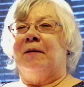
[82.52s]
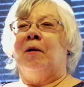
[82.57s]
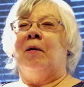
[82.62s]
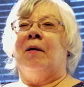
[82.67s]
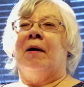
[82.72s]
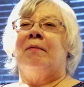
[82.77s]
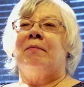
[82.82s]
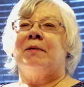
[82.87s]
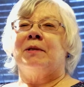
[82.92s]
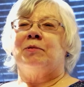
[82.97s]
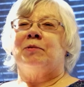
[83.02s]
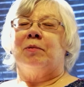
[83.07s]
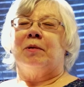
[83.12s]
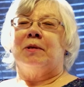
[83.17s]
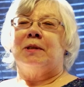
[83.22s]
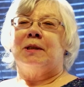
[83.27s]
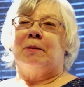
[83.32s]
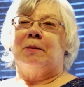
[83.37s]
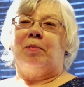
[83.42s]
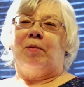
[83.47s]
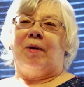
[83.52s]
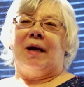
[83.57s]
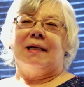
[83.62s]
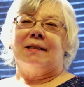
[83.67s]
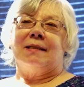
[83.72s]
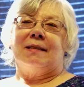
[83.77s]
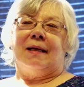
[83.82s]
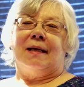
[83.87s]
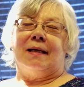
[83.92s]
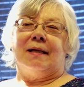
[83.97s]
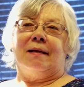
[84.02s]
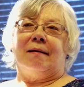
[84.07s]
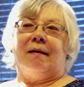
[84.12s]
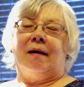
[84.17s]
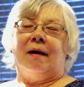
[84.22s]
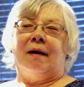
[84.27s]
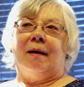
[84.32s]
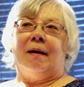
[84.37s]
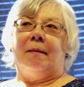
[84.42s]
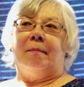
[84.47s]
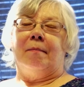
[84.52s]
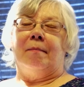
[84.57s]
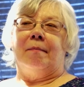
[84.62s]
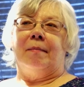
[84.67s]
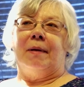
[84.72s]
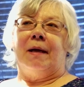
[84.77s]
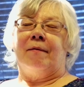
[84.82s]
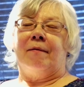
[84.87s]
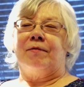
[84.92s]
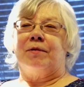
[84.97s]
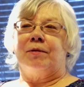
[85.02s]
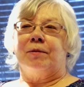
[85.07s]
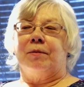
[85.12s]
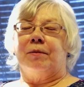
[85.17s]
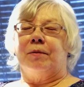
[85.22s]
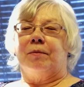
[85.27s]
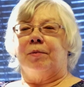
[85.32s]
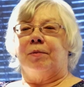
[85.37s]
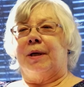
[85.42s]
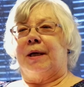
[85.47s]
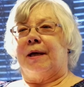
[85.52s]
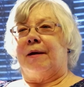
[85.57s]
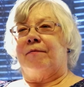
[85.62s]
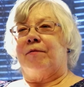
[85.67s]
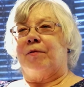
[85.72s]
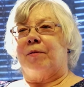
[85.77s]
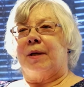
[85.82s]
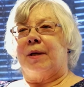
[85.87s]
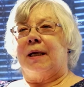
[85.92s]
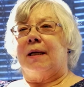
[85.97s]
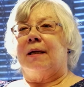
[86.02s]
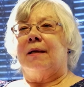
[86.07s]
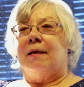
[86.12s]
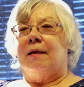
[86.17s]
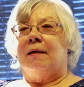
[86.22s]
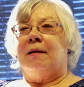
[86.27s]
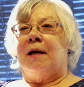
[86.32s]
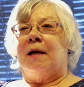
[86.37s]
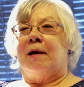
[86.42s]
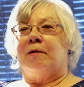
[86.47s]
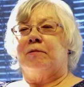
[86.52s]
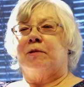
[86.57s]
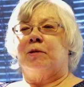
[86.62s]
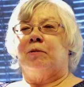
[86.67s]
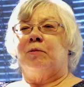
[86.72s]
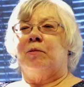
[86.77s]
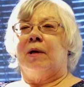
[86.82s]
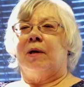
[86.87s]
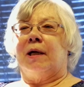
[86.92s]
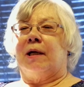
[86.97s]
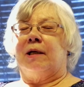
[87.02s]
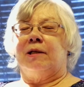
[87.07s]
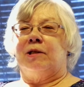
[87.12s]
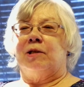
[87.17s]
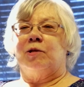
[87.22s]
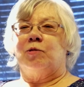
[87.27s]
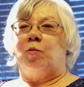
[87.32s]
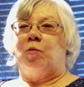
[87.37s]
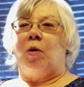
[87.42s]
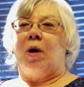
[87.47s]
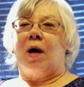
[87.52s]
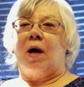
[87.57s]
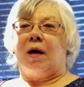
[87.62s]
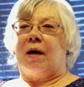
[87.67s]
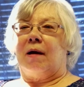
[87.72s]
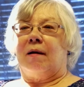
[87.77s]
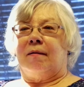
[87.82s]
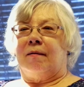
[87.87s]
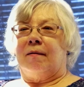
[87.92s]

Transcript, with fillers: No, I was real surprised, like after recovery, how soon I could just walk,